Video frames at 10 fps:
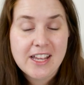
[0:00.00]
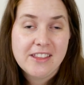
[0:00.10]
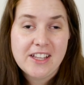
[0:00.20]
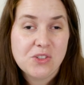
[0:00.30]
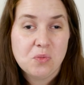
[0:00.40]

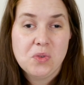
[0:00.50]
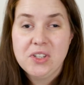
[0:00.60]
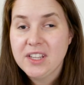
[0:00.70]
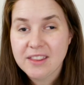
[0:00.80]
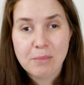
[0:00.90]
That's
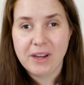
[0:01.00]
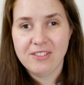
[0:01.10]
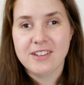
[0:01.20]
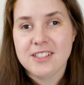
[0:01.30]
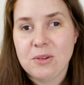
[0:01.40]
really the main
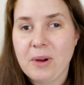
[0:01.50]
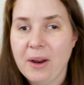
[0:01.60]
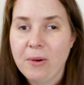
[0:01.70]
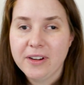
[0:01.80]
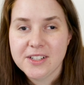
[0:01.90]
reason why
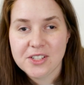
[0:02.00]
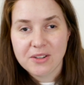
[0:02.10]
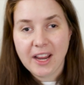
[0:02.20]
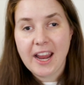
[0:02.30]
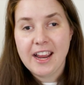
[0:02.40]
I want to do
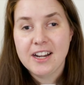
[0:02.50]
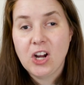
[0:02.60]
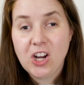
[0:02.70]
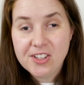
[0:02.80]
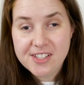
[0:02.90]
it. And
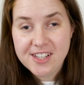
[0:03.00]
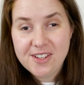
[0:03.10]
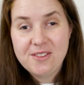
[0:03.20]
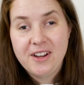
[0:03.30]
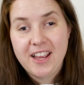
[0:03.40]
also,
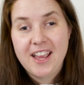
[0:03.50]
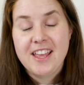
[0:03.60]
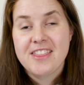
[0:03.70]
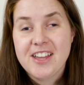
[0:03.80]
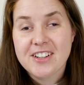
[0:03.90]

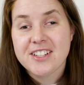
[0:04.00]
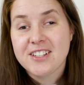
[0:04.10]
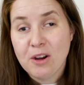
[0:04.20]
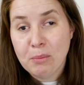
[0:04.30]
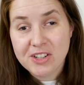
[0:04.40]
there's
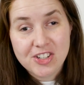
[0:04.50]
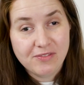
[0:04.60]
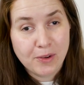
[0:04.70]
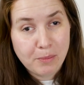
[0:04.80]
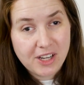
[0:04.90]
so much
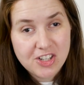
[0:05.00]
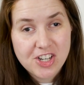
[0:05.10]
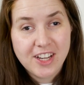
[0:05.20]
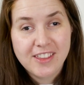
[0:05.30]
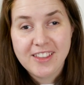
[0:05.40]

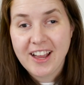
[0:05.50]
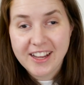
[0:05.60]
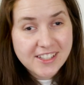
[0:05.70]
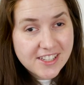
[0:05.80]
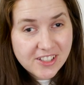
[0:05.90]
information that
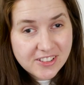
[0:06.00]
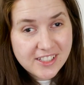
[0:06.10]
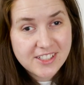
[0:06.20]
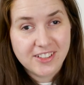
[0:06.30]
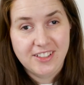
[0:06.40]
I still
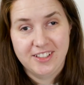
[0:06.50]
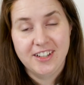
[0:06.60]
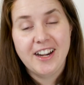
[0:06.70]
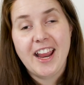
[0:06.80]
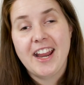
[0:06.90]
need to
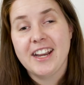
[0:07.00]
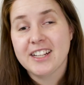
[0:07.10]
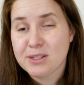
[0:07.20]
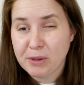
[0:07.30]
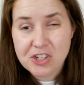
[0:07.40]
learn, and
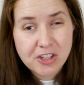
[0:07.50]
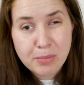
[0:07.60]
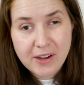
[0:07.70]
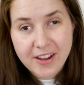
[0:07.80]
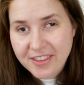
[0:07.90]
especially
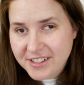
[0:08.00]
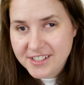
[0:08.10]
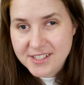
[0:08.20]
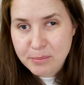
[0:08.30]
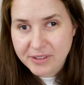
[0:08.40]
about other
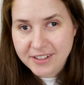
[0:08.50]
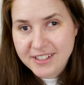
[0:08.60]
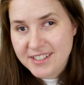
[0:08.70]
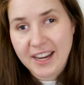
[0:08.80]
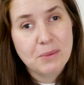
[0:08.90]

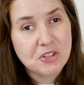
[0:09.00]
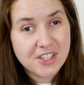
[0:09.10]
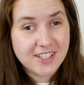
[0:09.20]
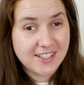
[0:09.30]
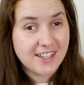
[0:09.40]
disabilities. I'm
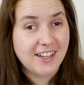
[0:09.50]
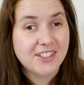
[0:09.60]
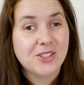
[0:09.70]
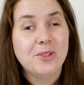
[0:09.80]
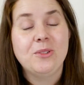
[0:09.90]
just
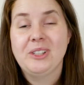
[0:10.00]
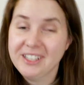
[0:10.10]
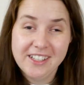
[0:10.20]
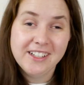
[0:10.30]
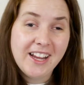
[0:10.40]
excited to
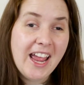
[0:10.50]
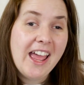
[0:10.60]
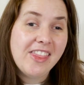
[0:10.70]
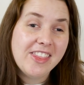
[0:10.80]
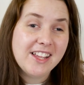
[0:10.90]
learn
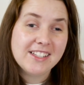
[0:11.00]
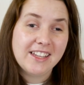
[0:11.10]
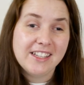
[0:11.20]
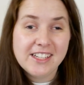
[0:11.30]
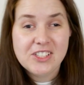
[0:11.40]
the things
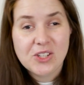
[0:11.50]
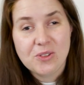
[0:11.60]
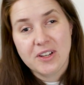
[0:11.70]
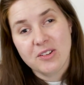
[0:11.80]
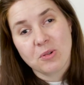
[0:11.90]
I need to
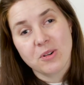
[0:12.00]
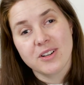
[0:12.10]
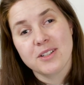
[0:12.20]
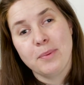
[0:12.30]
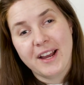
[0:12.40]
in
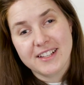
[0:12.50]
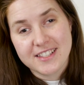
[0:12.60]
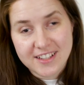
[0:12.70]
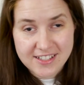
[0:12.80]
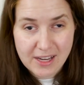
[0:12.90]
order to pass
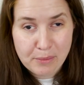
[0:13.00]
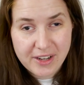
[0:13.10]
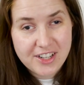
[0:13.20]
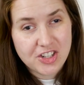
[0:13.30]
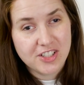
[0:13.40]
the
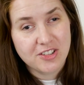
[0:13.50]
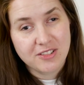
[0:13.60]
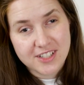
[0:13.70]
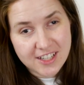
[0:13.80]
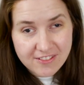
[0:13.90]
examination to
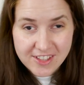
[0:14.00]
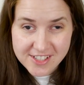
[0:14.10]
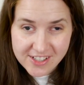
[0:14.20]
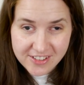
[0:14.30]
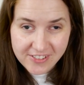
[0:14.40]
receive
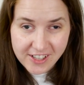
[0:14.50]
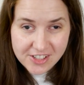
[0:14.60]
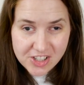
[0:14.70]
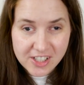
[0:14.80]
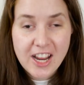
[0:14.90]
this
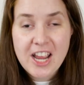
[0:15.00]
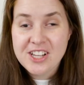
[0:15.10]
certification.